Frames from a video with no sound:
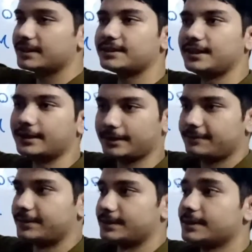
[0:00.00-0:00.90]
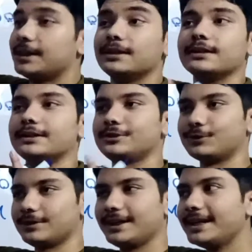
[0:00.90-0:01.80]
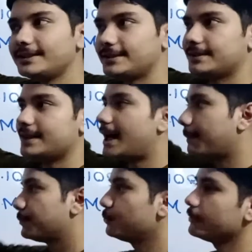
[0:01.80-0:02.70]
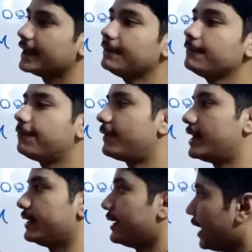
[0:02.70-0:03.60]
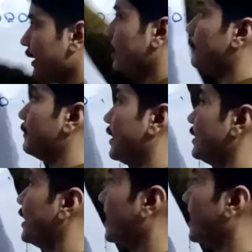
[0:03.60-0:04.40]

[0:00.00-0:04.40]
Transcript: a single 1. So it's up to infinite numbers that